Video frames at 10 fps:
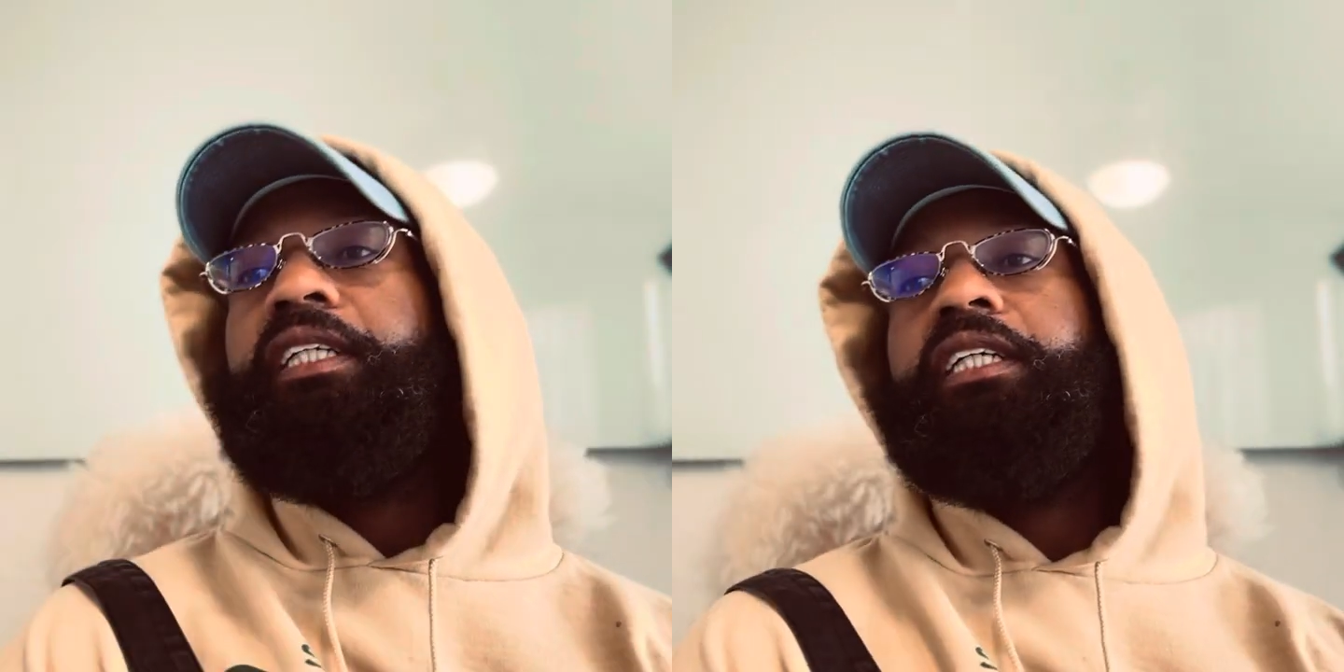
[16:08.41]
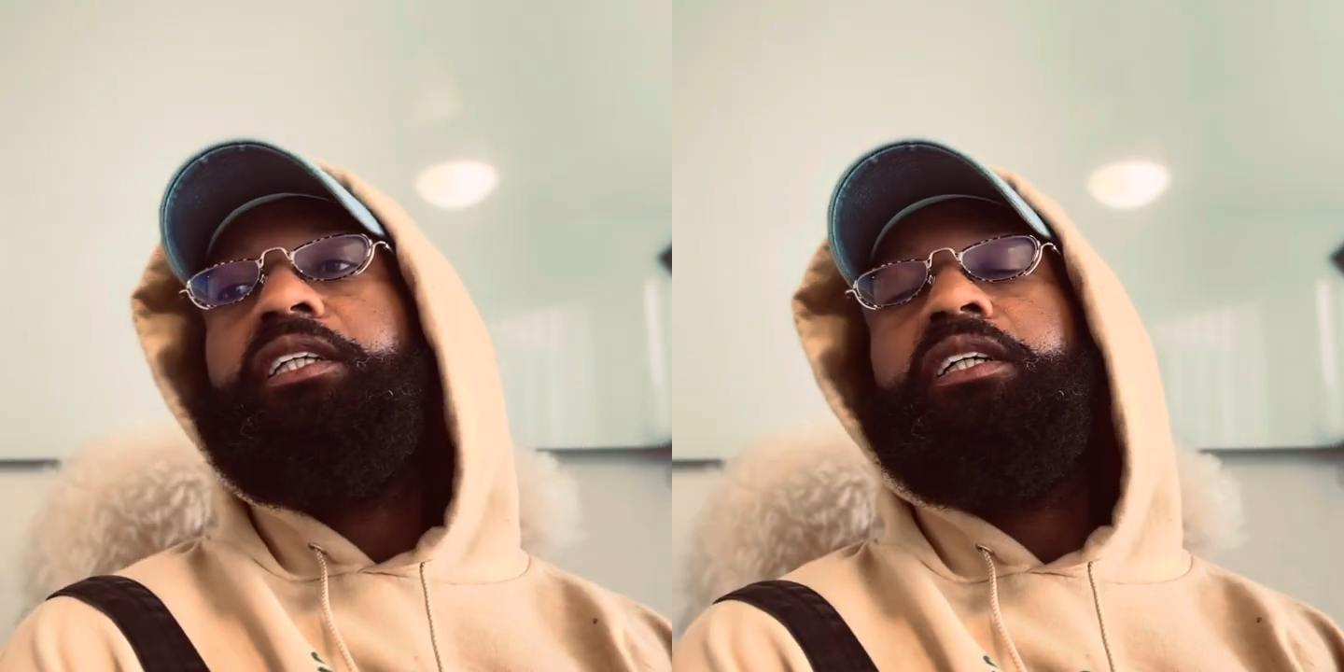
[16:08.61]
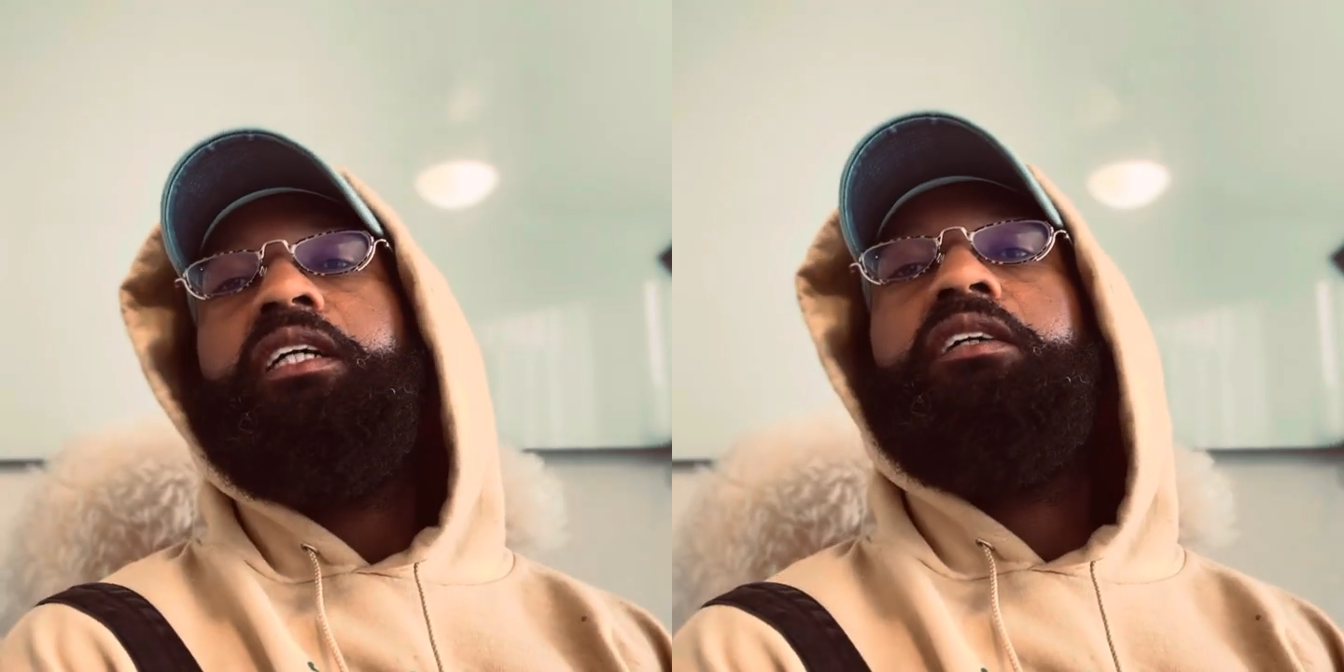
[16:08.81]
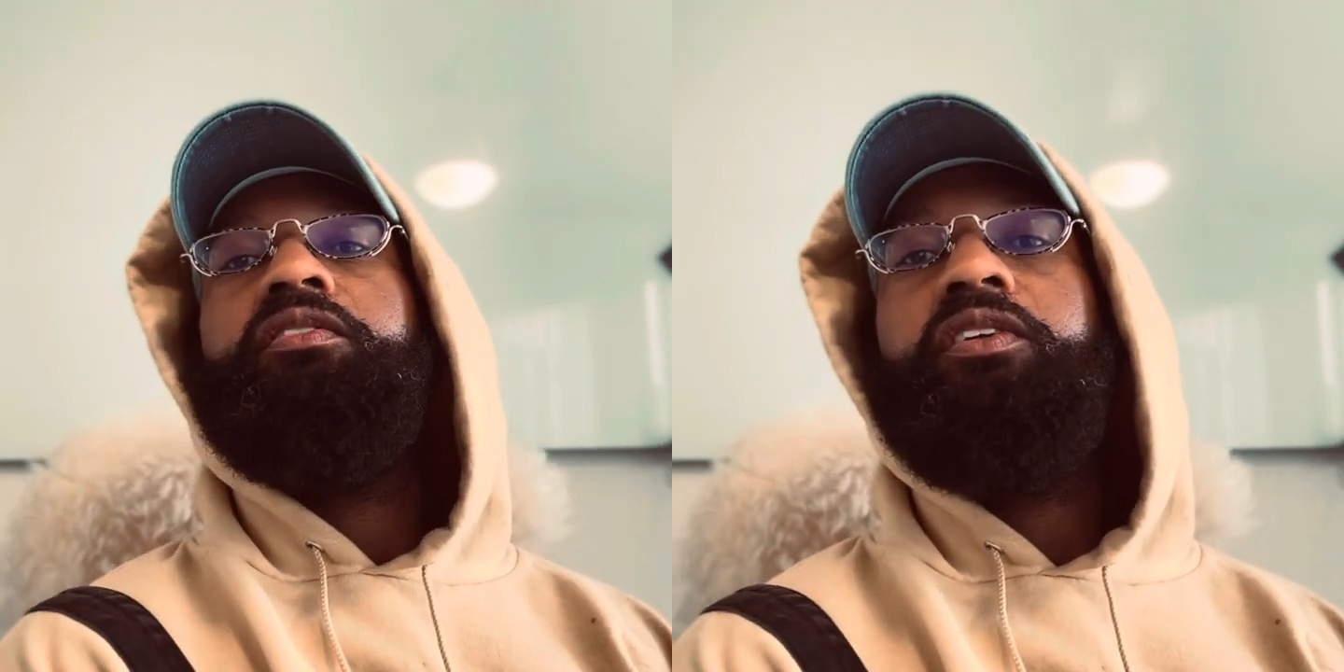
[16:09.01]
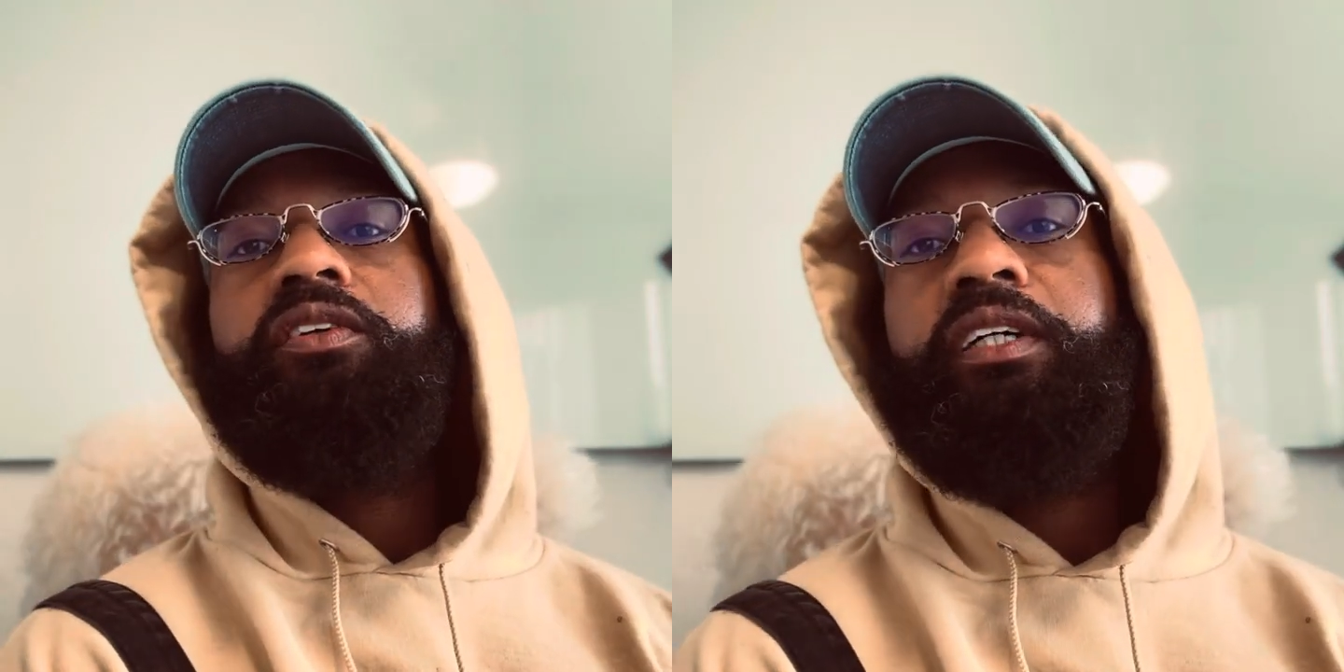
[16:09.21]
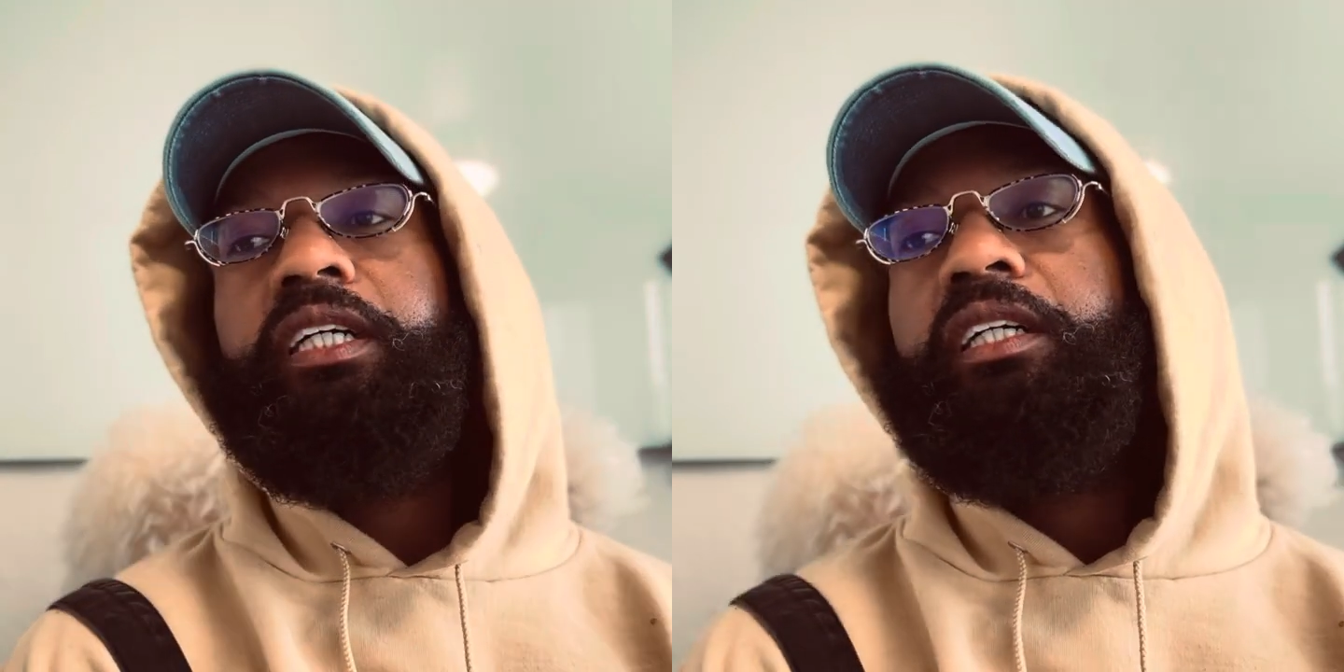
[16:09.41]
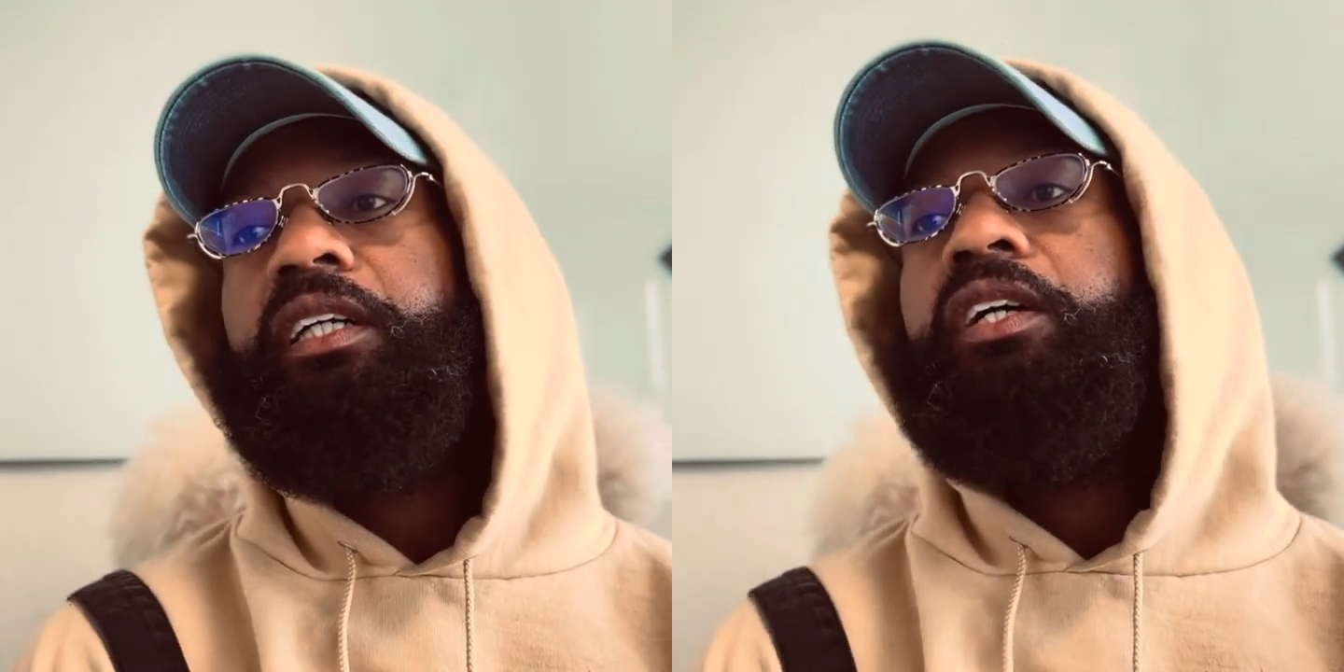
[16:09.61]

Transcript: in your gut flora,